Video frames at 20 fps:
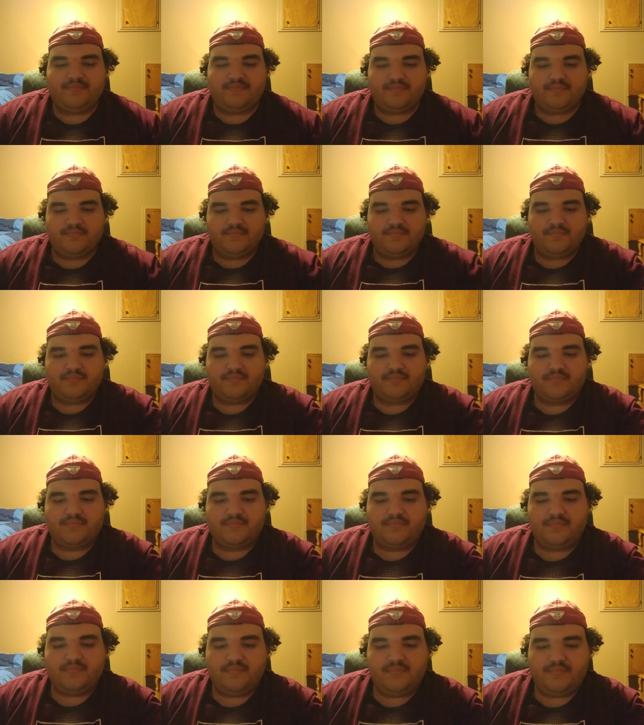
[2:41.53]

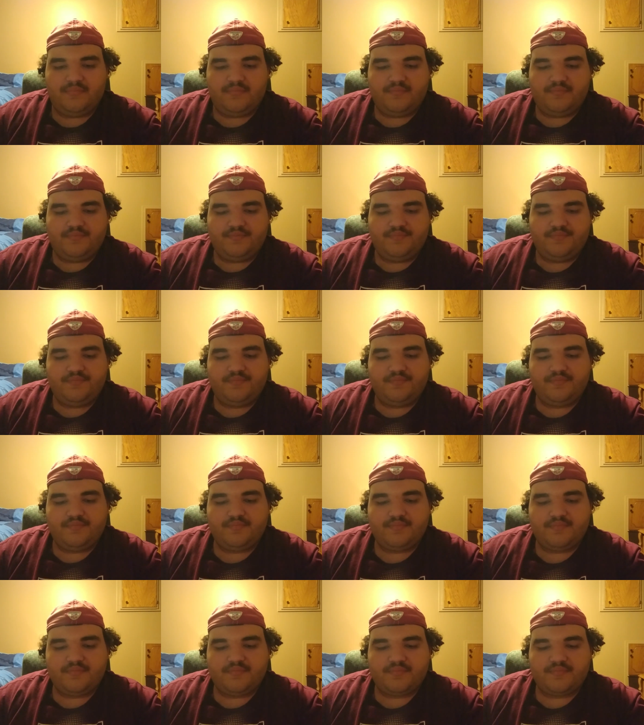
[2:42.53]

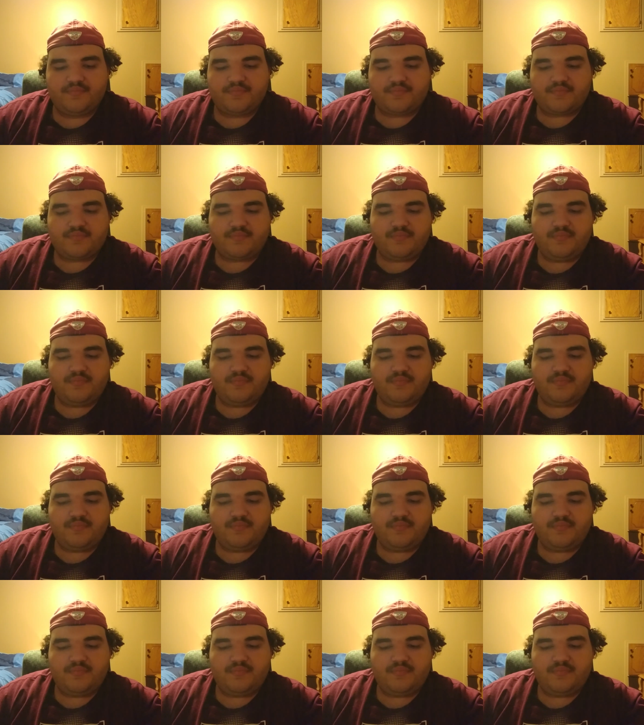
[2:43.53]
Nobody speaks.